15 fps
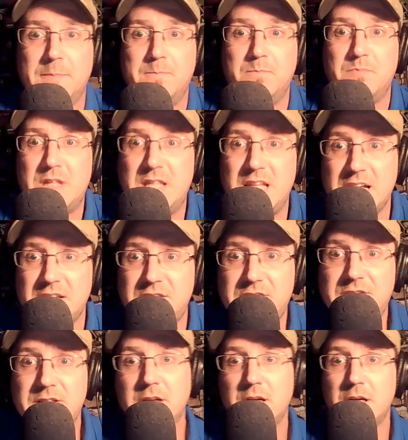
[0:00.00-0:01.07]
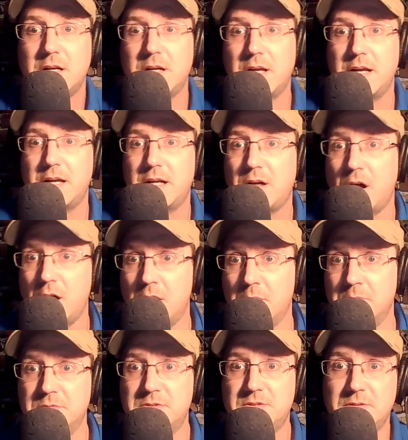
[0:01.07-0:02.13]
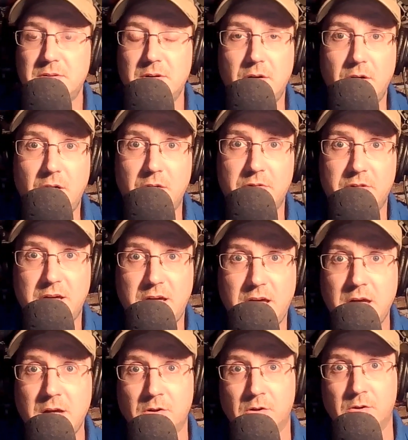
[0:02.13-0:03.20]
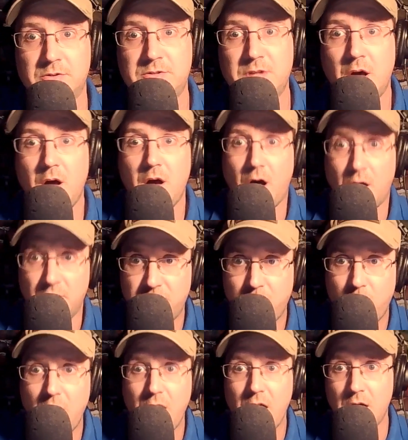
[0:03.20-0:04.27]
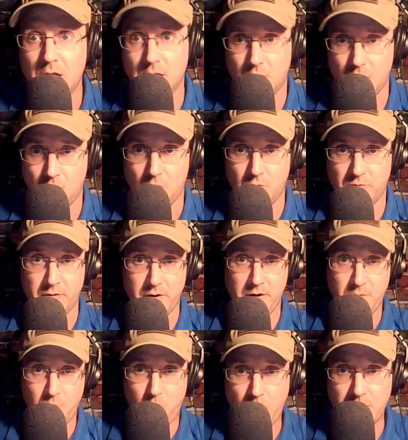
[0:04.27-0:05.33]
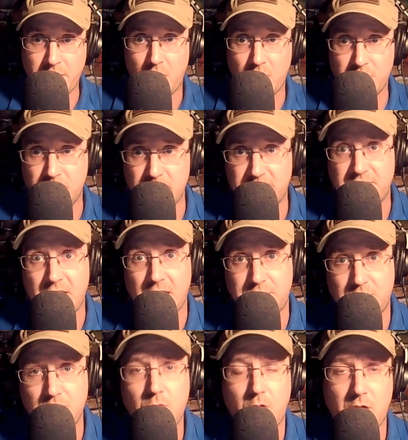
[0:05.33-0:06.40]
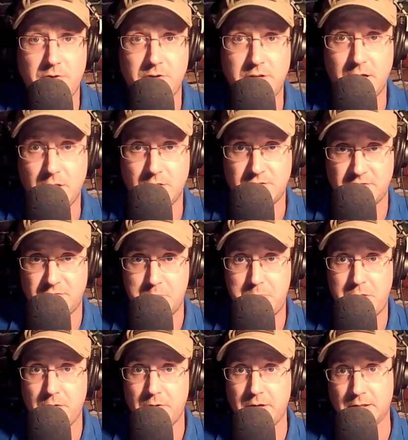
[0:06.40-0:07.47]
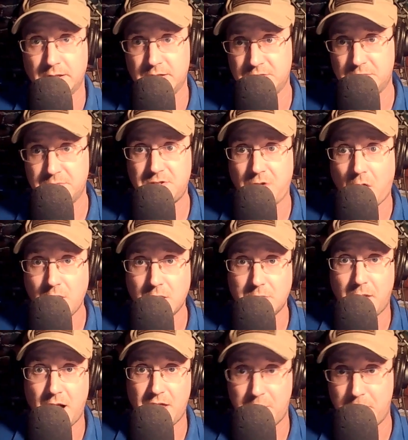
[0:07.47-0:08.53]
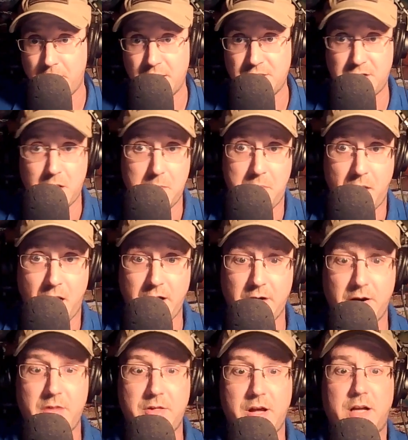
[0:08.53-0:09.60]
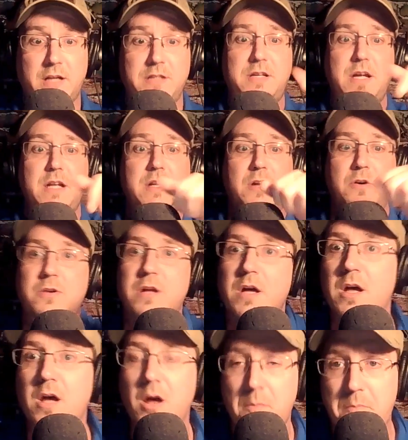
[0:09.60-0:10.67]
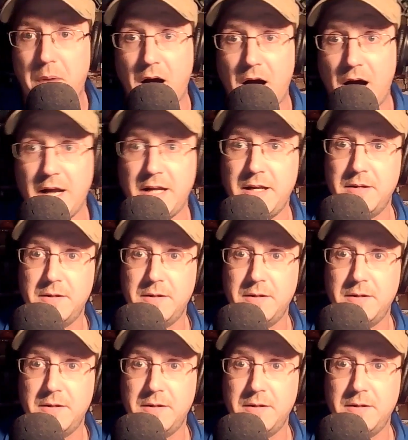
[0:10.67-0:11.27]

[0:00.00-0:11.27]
This comes on the heels of well over 100, if not 200 years of imperialism started by the British Empire and then continued by